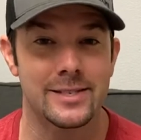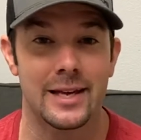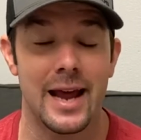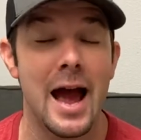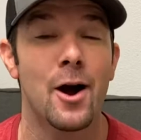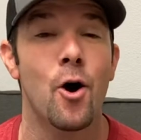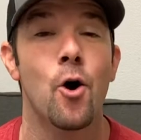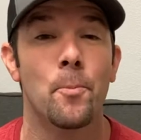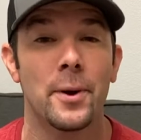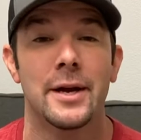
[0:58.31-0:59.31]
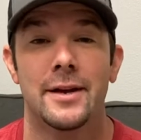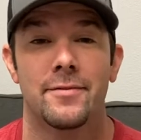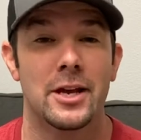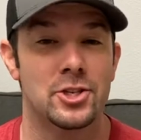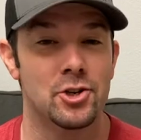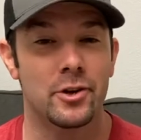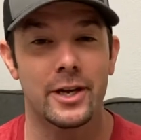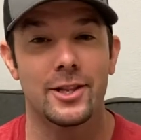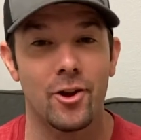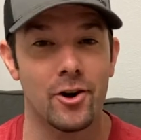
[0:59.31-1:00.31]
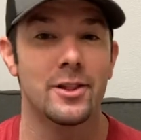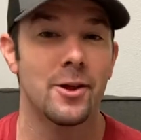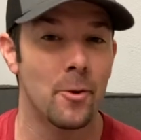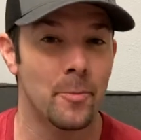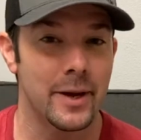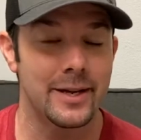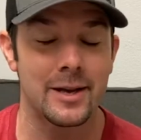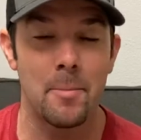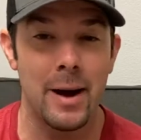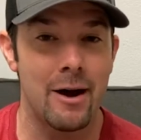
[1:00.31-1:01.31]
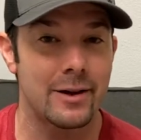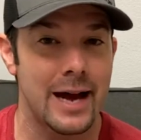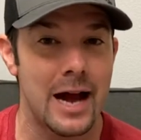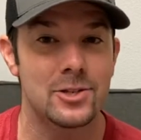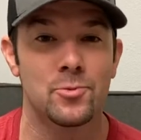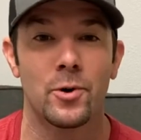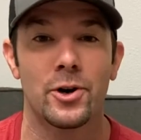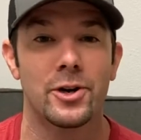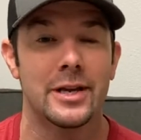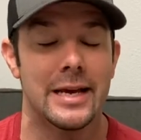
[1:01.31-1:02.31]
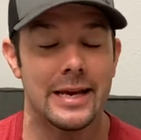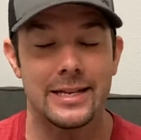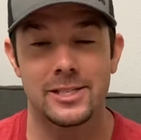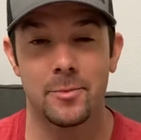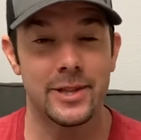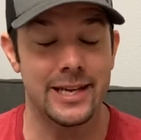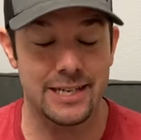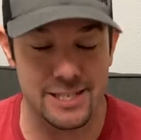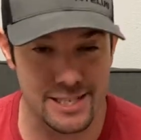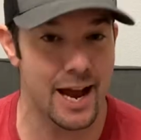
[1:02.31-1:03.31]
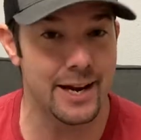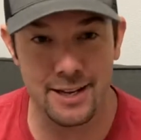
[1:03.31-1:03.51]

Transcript: and I hope that you can learn a little bit about God's Word and some of the exciting